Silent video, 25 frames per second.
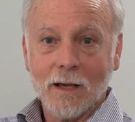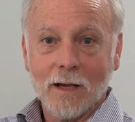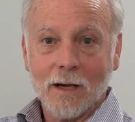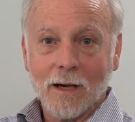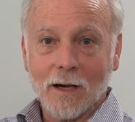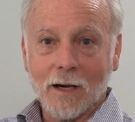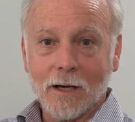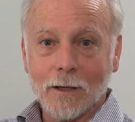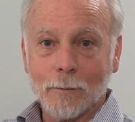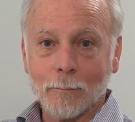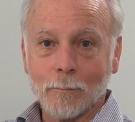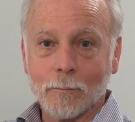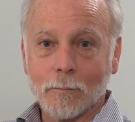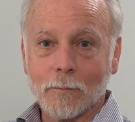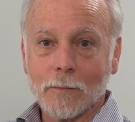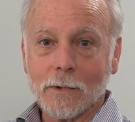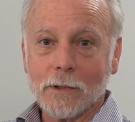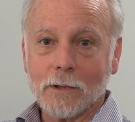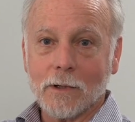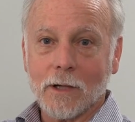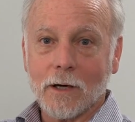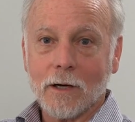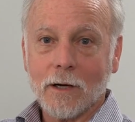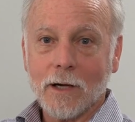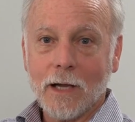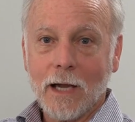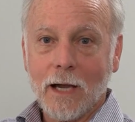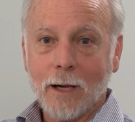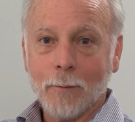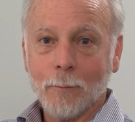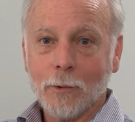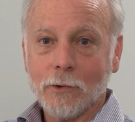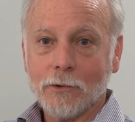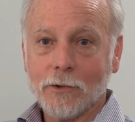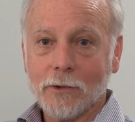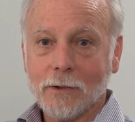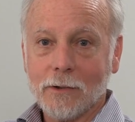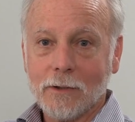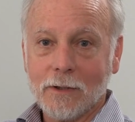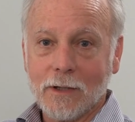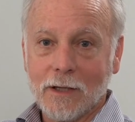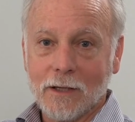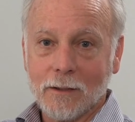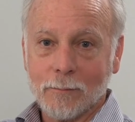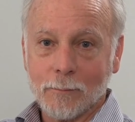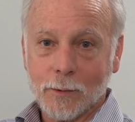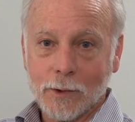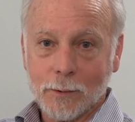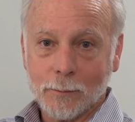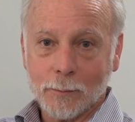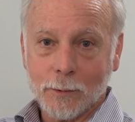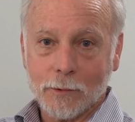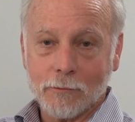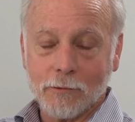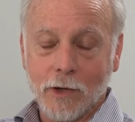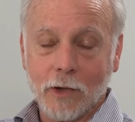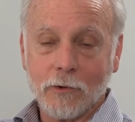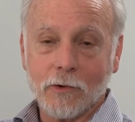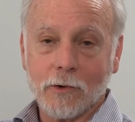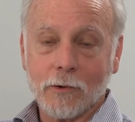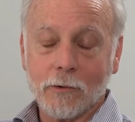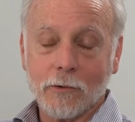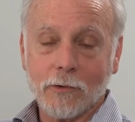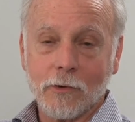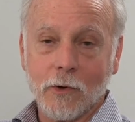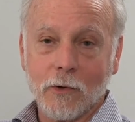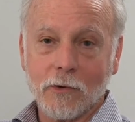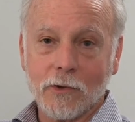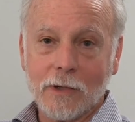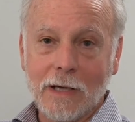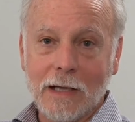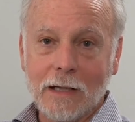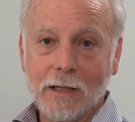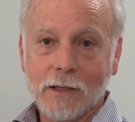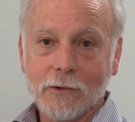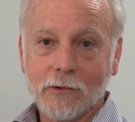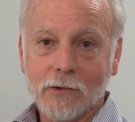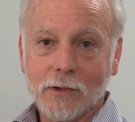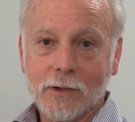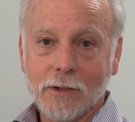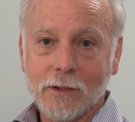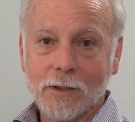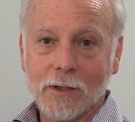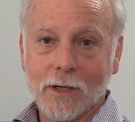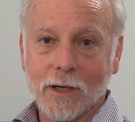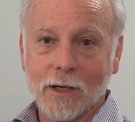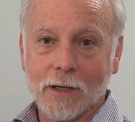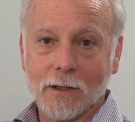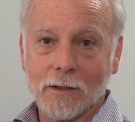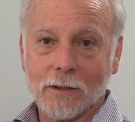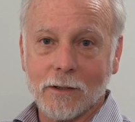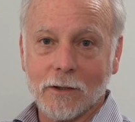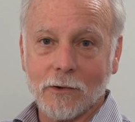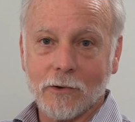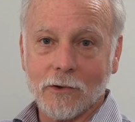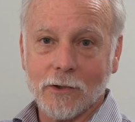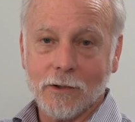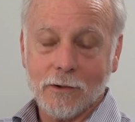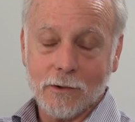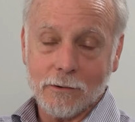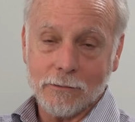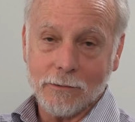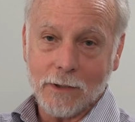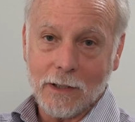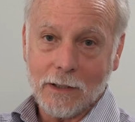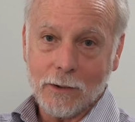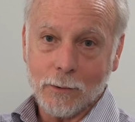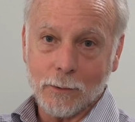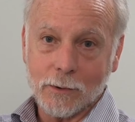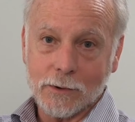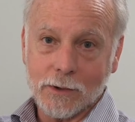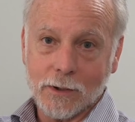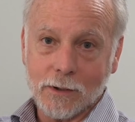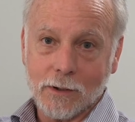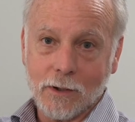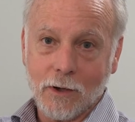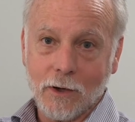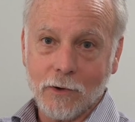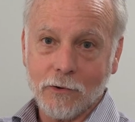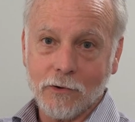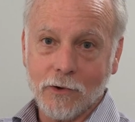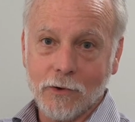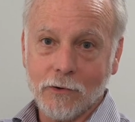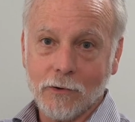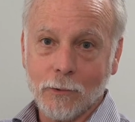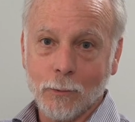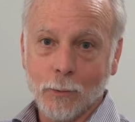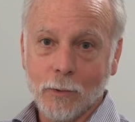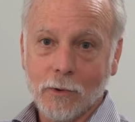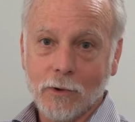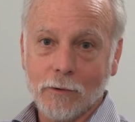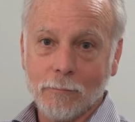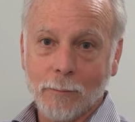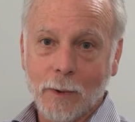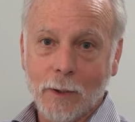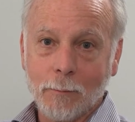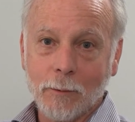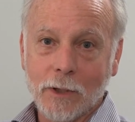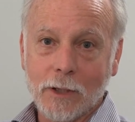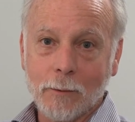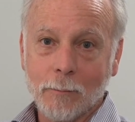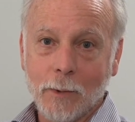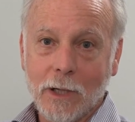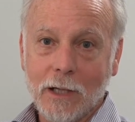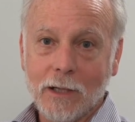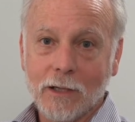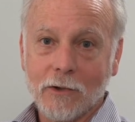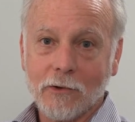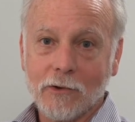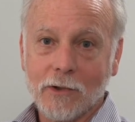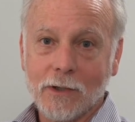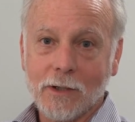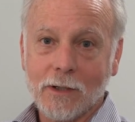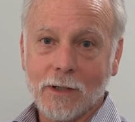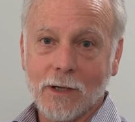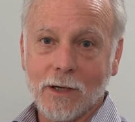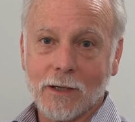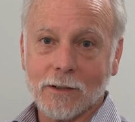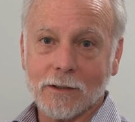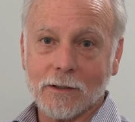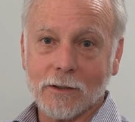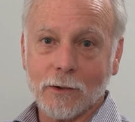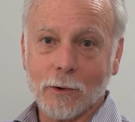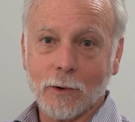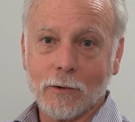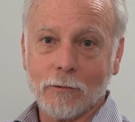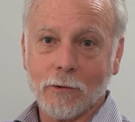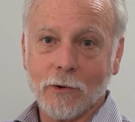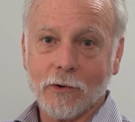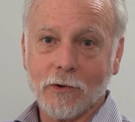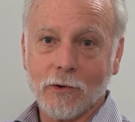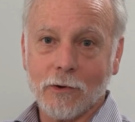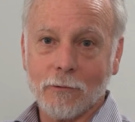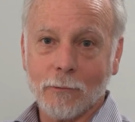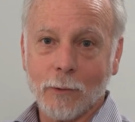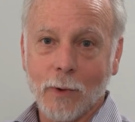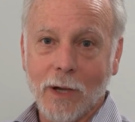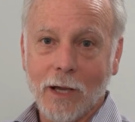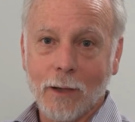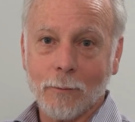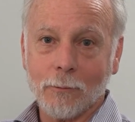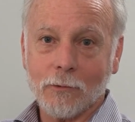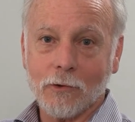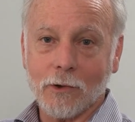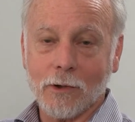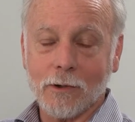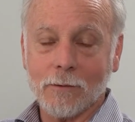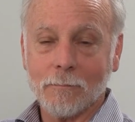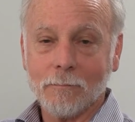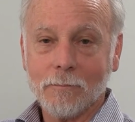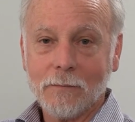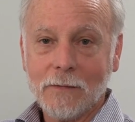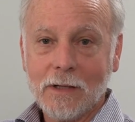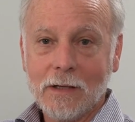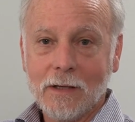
I'm Larry Hamilton. I'm a professor of sociology and a senior fellow at the Carsey School of Public Policy at the University of New Hampshire.